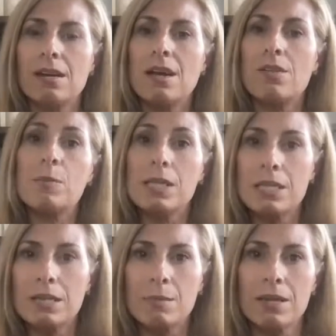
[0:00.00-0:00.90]
another piece
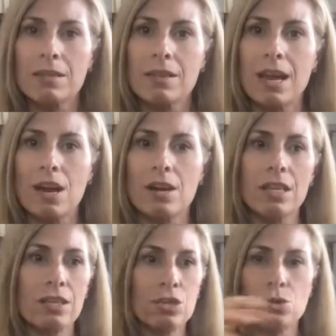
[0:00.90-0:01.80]
to the puzzle there, and
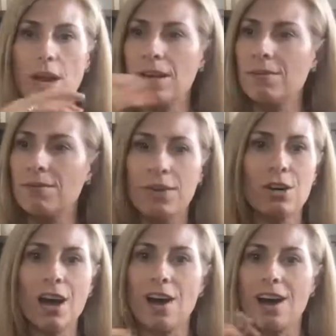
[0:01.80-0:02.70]
then they try and
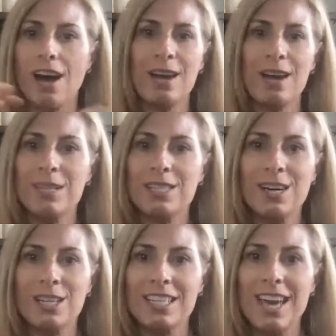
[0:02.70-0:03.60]
figure out how to piece it
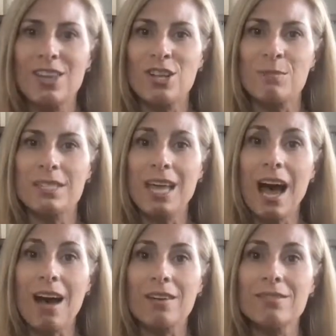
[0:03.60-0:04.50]
all together
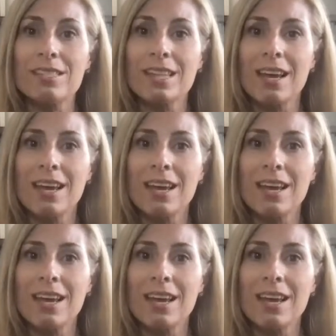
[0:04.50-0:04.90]
themselves